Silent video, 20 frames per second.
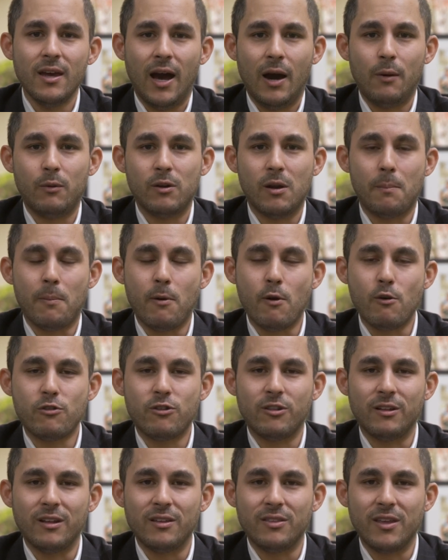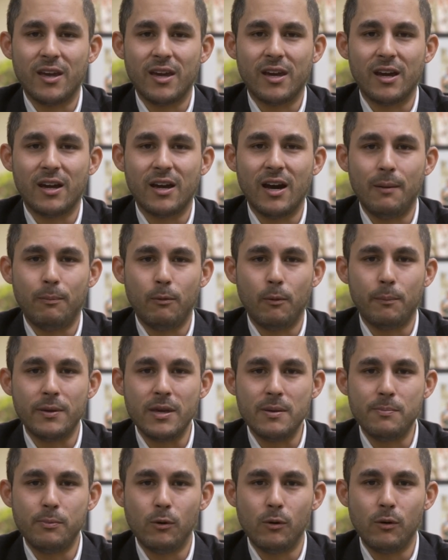I want to personally thank a couple
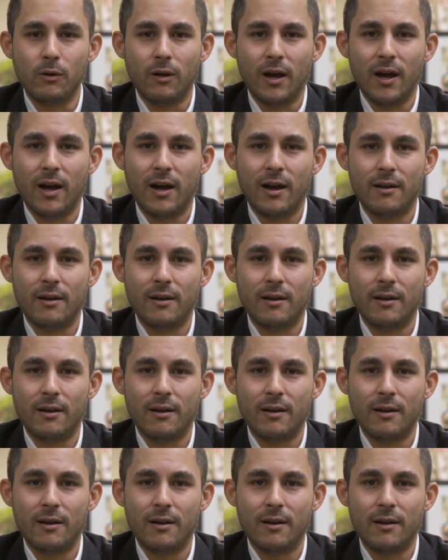people